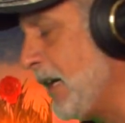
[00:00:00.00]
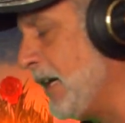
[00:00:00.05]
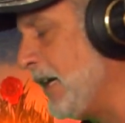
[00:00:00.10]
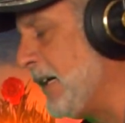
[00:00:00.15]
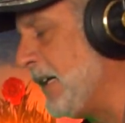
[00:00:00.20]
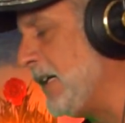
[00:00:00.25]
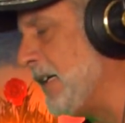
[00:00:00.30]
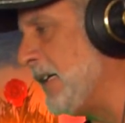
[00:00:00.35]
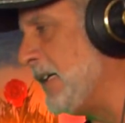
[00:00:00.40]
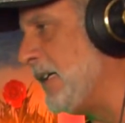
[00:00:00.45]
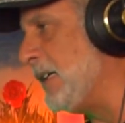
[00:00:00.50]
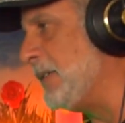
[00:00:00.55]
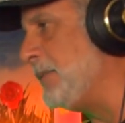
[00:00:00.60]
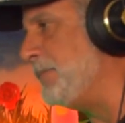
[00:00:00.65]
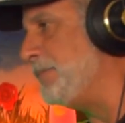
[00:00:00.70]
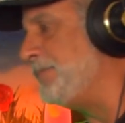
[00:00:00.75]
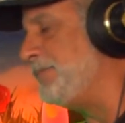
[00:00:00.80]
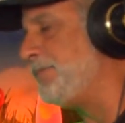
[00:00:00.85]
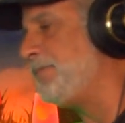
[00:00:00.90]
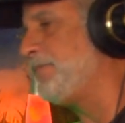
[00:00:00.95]
uh,
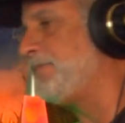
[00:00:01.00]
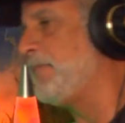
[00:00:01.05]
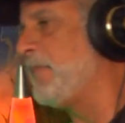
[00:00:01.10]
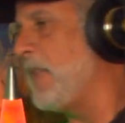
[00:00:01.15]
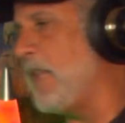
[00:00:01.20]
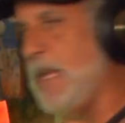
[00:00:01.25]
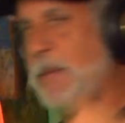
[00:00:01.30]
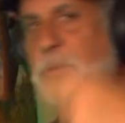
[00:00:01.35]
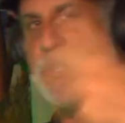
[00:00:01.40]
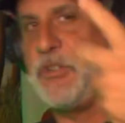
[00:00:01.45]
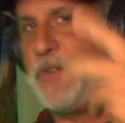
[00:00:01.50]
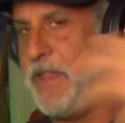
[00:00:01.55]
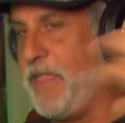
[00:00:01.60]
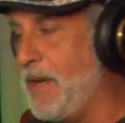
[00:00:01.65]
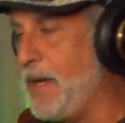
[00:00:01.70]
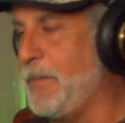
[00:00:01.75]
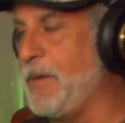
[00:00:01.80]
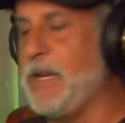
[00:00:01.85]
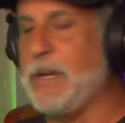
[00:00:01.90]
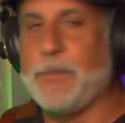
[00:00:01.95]
imagery
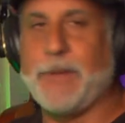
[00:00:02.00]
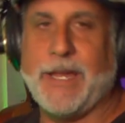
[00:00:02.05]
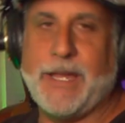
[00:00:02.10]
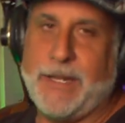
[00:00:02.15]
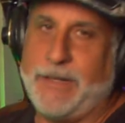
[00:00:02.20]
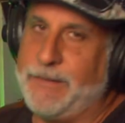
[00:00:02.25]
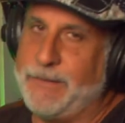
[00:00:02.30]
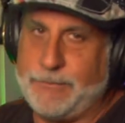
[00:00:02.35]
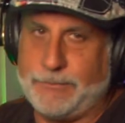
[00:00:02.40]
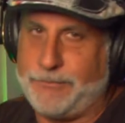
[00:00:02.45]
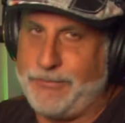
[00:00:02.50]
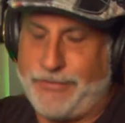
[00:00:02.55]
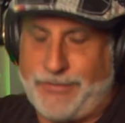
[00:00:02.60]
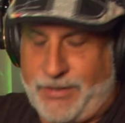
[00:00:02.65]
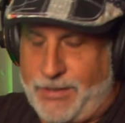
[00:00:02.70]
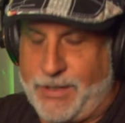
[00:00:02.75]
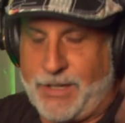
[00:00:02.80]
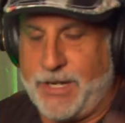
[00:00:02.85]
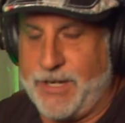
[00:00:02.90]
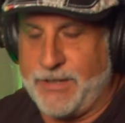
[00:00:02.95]
that I'm getting in my head,
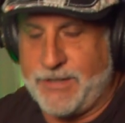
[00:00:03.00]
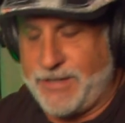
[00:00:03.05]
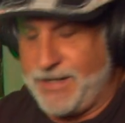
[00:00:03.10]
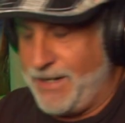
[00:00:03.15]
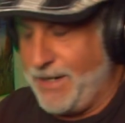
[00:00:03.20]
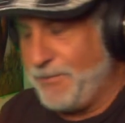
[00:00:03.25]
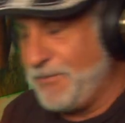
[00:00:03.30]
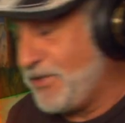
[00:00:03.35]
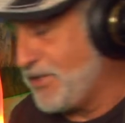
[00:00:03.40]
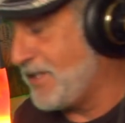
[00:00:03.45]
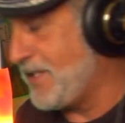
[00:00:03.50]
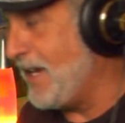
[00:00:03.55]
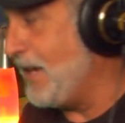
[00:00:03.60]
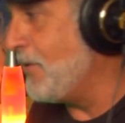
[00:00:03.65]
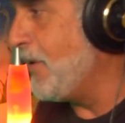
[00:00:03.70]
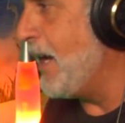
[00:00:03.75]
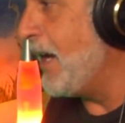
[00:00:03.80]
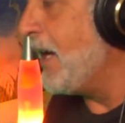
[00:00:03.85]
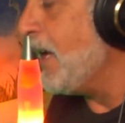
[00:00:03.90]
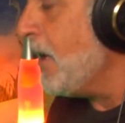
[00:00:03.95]
because I'm just
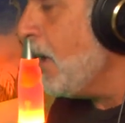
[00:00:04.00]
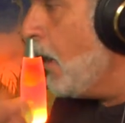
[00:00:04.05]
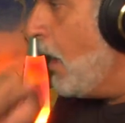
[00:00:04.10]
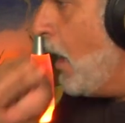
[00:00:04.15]
that way.